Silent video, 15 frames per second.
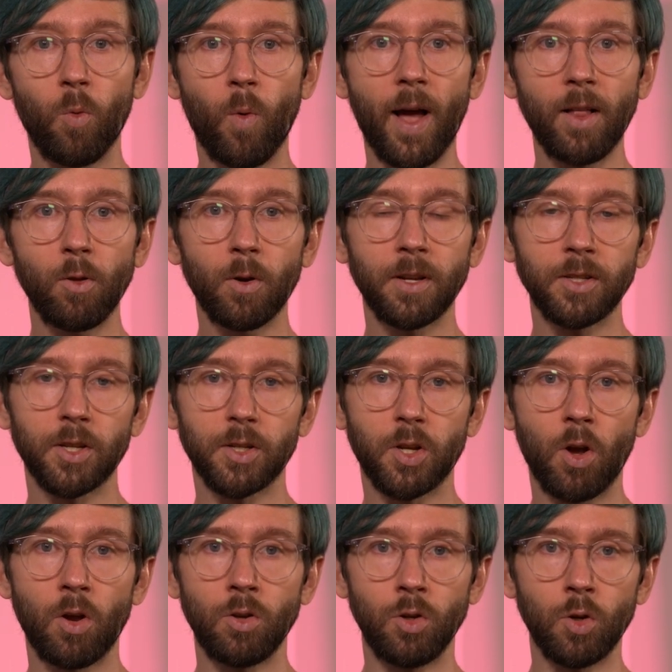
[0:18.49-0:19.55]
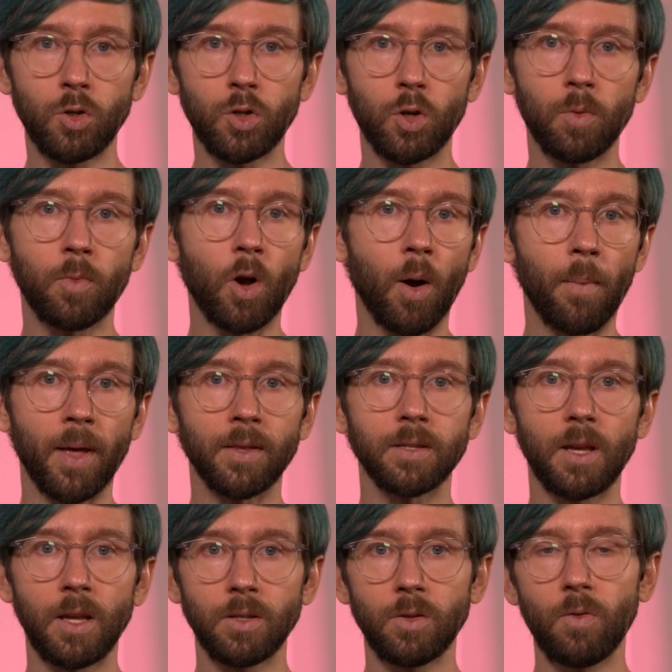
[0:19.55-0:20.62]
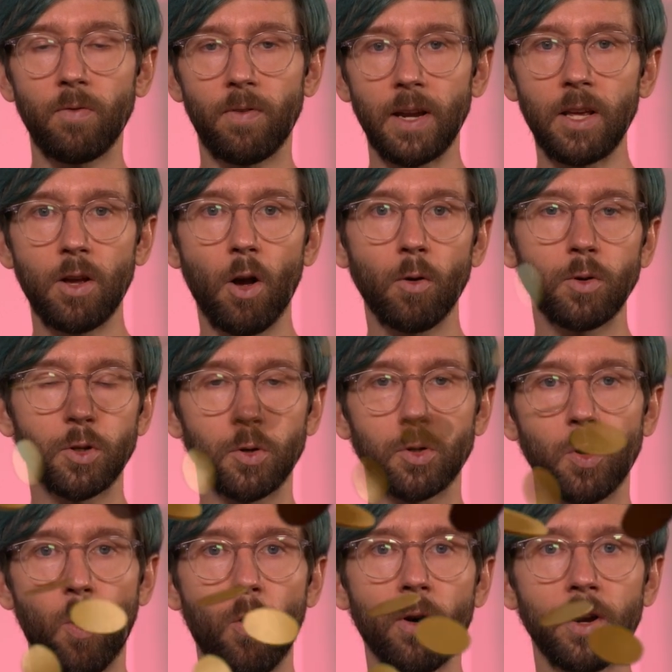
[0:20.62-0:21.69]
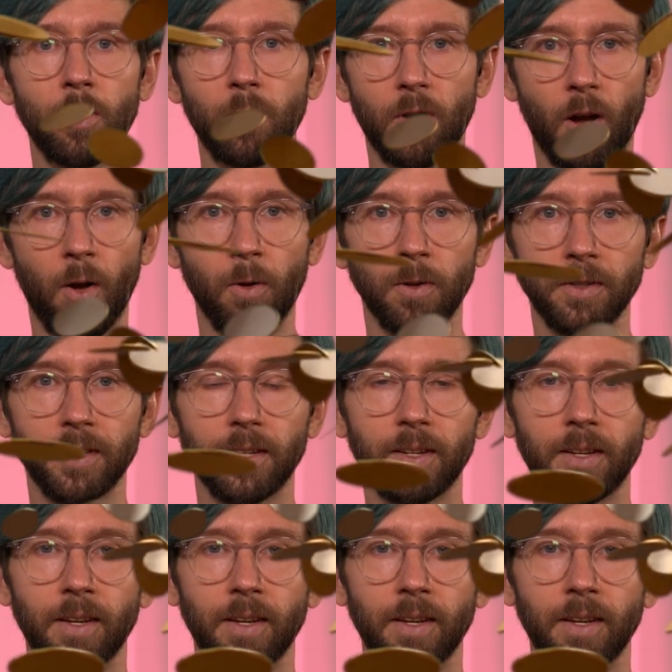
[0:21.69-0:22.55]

Well, we're looking to turn YouTube comments into video tutorial gold.